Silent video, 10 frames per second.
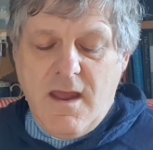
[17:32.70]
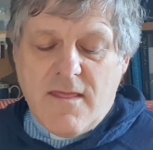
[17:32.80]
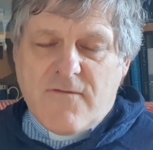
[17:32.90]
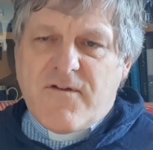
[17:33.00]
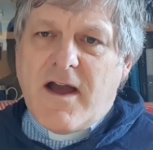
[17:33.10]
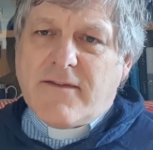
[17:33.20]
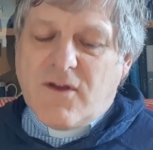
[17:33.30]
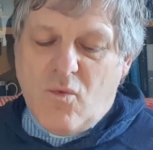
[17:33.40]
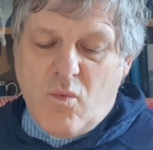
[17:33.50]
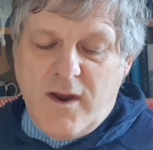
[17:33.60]
The fact
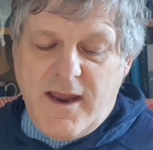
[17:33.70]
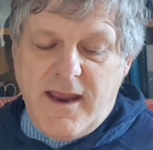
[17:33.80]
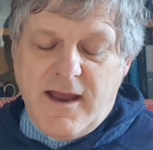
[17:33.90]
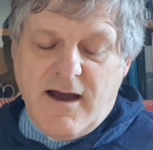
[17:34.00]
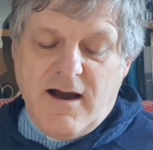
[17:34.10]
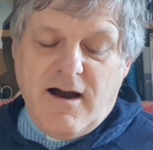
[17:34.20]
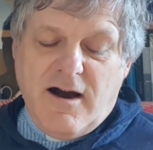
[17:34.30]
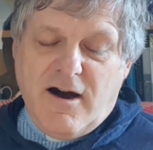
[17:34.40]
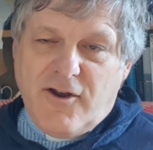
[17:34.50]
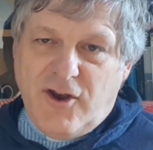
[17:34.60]
that we
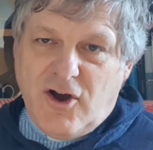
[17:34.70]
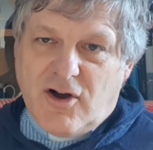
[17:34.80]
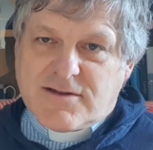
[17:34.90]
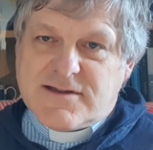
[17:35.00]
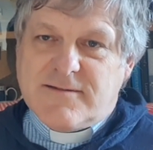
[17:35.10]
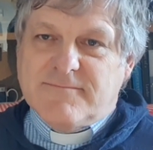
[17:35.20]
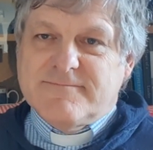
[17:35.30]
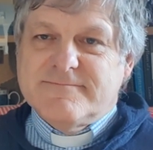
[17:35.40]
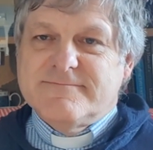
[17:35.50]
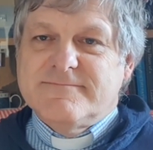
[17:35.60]
are not
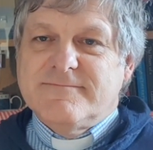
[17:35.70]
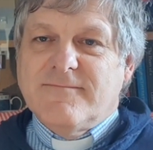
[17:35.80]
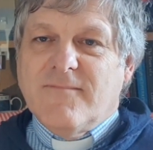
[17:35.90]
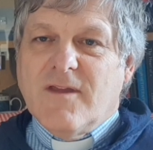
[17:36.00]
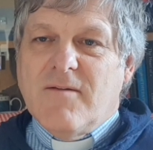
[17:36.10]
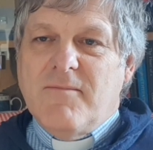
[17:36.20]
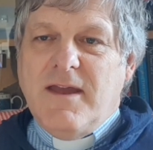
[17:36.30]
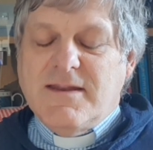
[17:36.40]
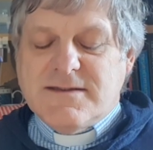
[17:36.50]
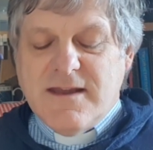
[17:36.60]

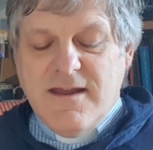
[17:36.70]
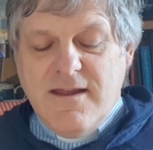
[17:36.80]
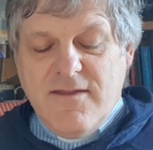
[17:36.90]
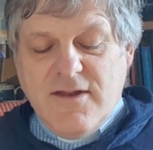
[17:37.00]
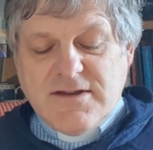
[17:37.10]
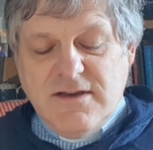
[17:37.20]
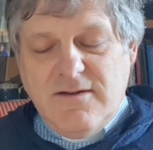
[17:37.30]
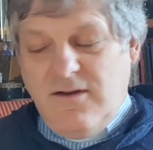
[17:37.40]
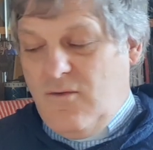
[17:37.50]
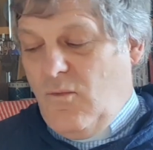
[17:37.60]
means that,
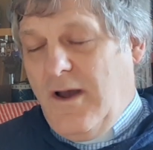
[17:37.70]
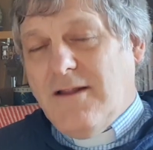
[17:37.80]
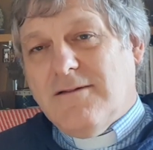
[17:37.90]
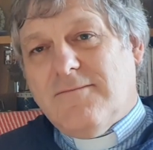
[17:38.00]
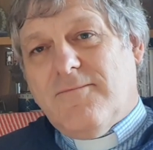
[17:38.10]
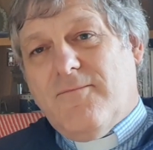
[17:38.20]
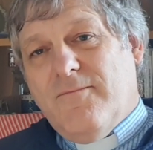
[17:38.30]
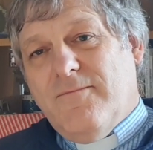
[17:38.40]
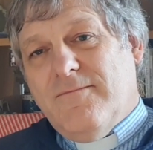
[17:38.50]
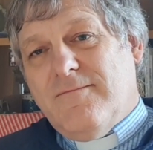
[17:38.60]
well,
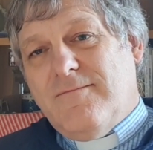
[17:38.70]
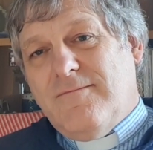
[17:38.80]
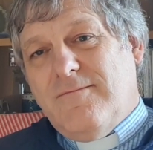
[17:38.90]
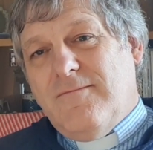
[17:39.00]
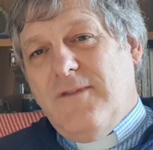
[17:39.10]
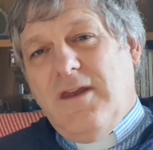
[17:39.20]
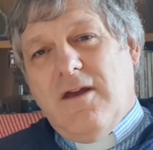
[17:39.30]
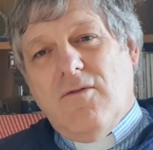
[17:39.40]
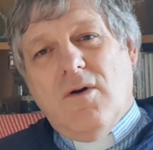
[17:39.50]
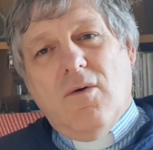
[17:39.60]
you
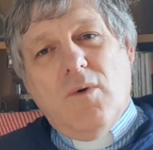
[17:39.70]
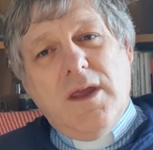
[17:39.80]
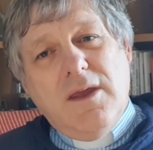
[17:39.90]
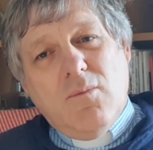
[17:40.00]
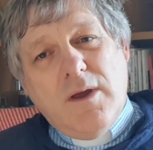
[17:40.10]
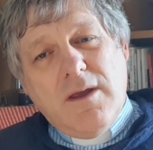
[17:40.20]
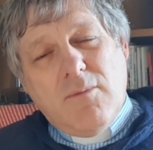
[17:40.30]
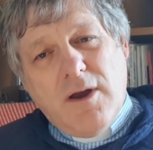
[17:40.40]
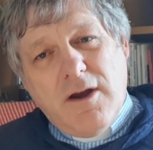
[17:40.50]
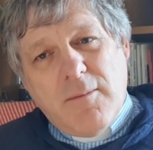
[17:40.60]
know, we
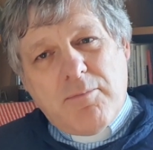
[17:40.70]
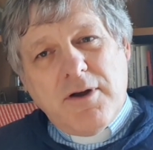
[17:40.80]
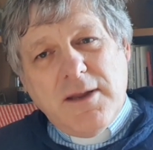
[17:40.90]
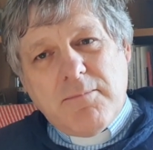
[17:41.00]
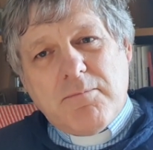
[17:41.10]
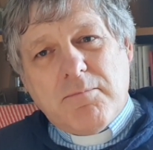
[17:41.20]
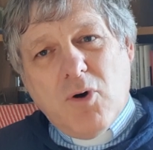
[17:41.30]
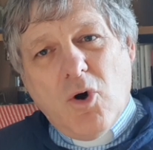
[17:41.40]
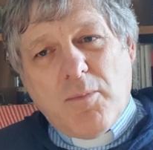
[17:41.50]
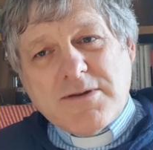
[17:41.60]
are in a pretty
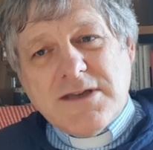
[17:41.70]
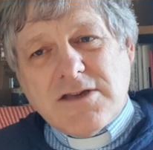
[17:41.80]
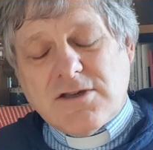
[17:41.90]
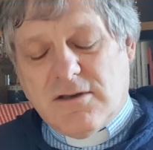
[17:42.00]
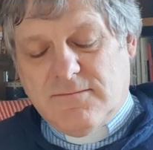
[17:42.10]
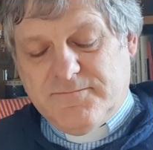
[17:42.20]
poor position.